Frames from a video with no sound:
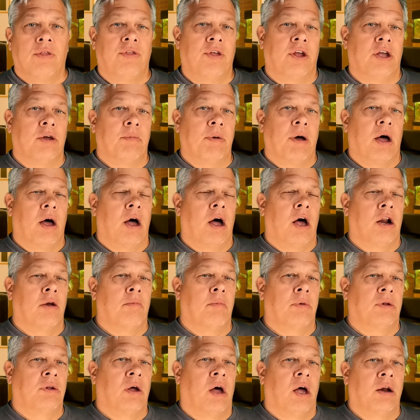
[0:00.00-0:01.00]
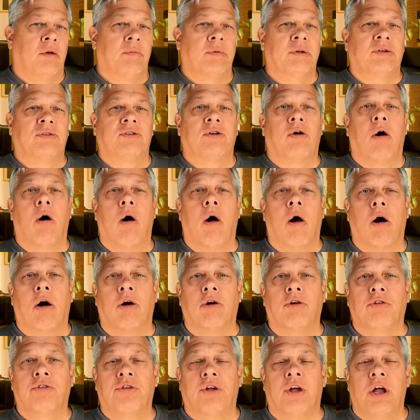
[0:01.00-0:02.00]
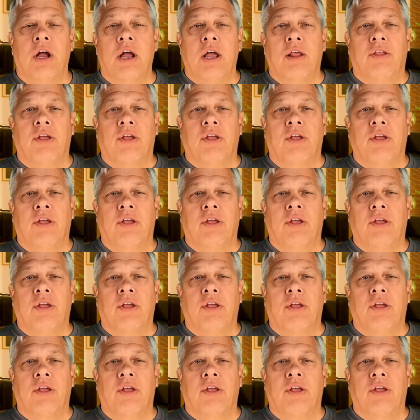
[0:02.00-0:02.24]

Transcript: Think about autonomous cars.